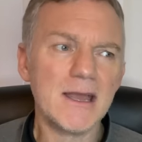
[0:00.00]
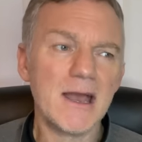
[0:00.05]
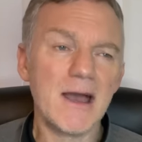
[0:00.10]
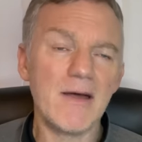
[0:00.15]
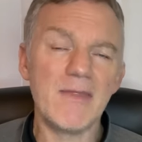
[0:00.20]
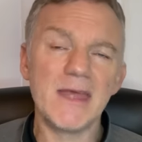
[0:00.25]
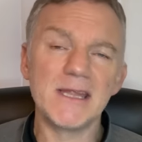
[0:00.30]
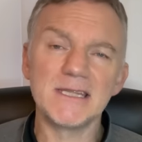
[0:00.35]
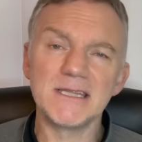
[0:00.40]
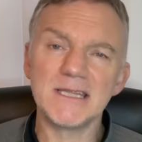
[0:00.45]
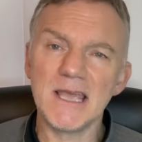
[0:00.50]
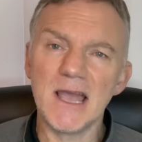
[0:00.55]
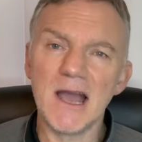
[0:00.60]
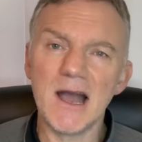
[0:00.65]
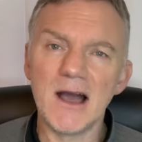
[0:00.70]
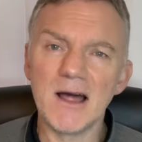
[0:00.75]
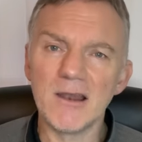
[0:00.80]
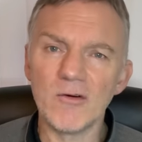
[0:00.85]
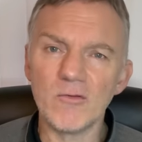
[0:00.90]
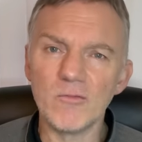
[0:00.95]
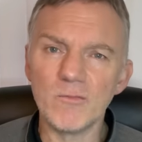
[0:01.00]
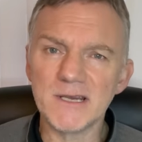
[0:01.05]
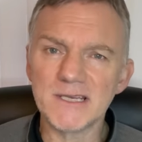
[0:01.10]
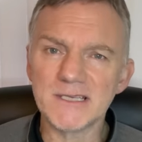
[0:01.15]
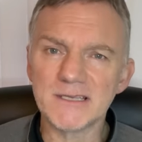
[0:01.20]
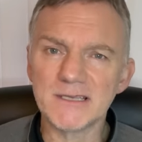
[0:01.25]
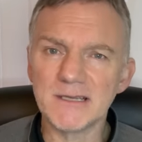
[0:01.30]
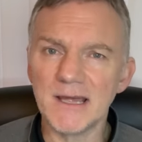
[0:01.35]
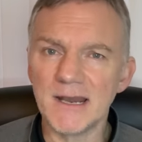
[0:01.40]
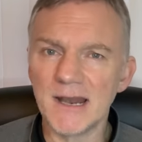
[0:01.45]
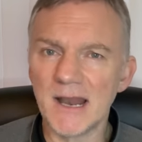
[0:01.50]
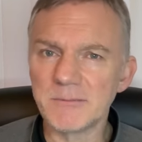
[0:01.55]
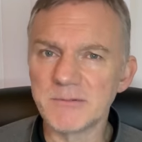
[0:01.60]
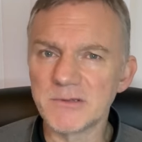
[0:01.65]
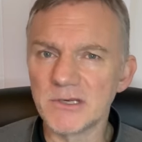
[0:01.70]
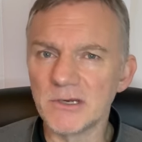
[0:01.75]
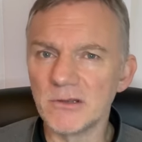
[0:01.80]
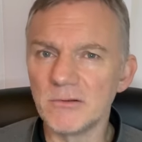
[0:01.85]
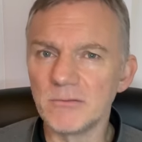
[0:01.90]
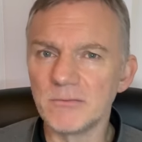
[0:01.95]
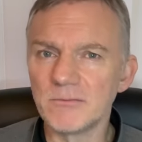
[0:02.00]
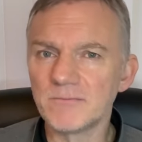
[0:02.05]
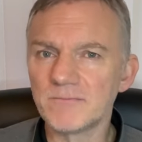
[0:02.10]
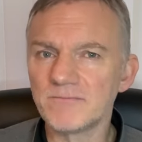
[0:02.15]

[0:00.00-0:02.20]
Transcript: And then Diallo missed an absolute